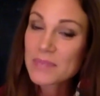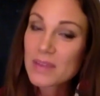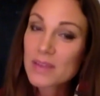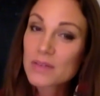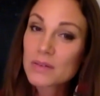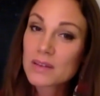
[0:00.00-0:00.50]

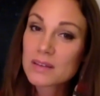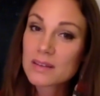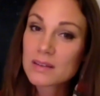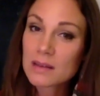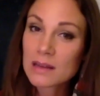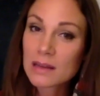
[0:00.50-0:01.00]
So this
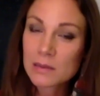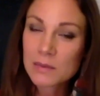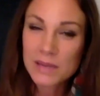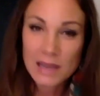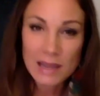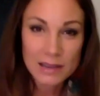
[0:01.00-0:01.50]
is a little
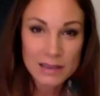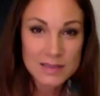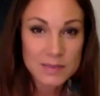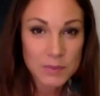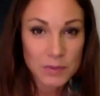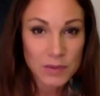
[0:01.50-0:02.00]
bit like an
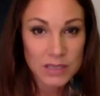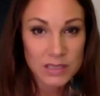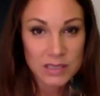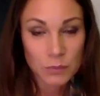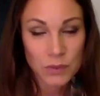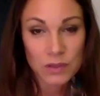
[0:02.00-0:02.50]

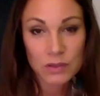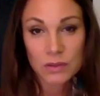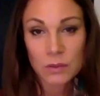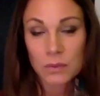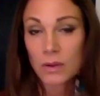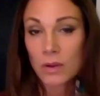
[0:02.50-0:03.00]
inspiration when you
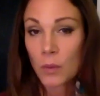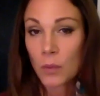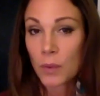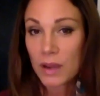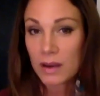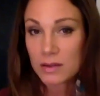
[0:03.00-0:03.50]
don't know
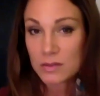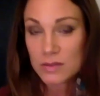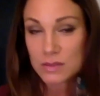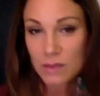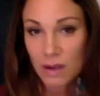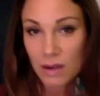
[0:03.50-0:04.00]
where to
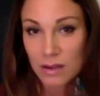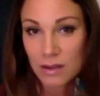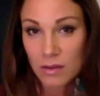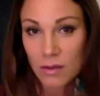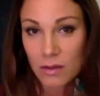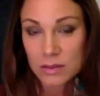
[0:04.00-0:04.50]
start in
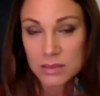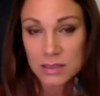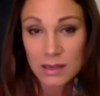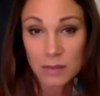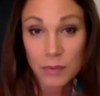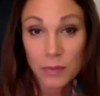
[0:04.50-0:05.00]
your
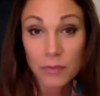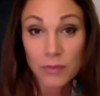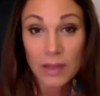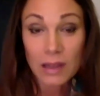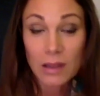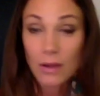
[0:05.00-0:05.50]
hologenetic
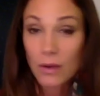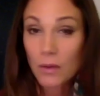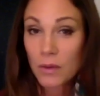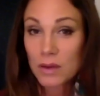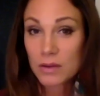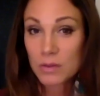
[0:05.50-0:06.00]
profile
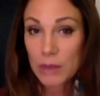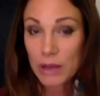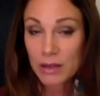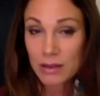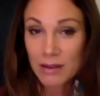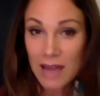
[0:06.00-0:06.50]
or in your
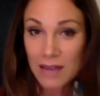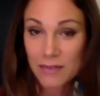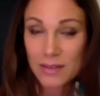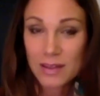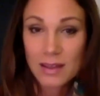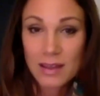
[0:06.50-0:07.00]
body
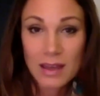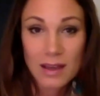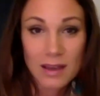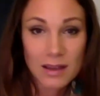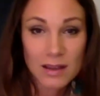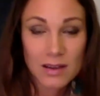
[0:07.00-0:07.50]

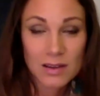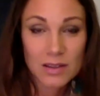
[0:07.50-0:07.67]
graph.